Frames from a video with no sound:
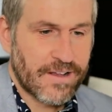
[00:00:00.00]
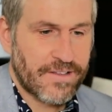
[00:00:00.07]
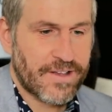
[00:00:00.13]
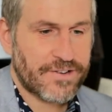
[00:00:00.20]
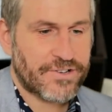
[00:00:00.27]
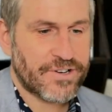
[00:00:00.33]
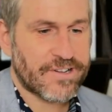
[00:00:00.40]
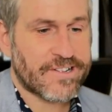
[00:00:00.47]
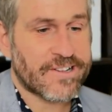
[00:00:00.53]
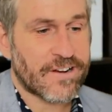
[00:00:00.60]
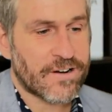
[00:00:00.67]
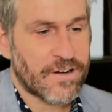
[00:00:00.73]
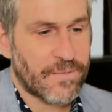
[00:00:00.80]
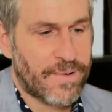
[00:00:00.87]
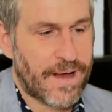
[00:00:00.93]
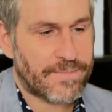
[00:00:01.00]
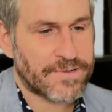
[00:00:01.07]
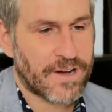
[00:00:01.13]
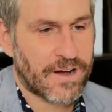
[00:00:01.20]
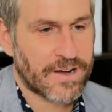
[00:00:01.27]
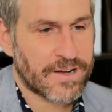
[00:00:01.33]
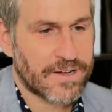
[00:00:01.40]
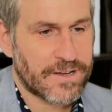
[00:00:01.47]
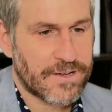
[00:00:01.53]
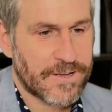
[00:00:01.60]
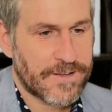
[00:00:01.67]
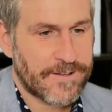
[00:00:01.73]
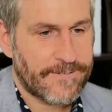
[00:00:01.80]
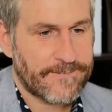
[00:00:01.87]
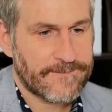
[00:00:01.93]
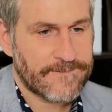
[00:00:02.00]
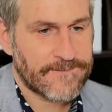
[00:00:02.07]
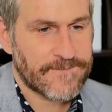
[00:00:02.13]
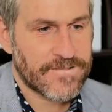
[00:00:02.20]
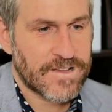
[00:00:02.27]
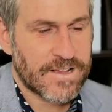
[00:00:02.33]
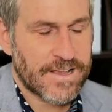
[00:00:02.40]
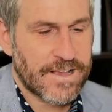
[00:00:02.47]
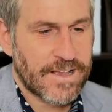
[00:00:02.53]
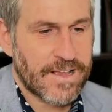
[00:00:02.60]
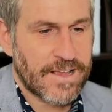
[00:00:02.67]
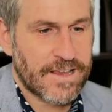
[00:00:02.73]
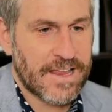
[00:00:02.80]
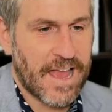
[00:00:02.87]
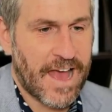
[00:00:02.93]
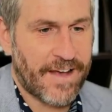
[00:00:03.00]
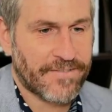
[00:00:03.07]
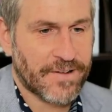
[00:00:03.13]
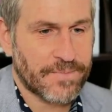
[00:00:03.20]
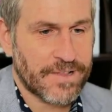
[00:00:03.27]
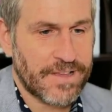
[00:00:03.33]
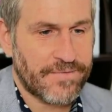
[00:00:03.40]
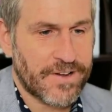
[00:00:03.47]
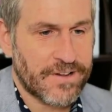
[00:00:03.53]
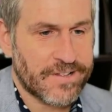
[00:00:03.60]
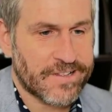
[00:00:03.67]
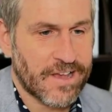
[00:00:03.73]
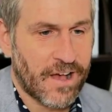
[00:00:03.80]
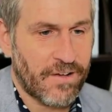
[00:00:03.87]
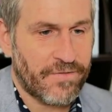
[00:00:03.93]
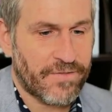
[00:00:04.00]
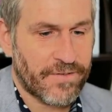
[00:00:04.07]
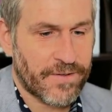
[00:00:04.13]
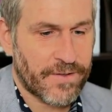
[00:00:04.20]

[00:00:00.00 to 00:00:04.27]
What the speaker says: There's your Cerno pep talk. You have to believe in yourself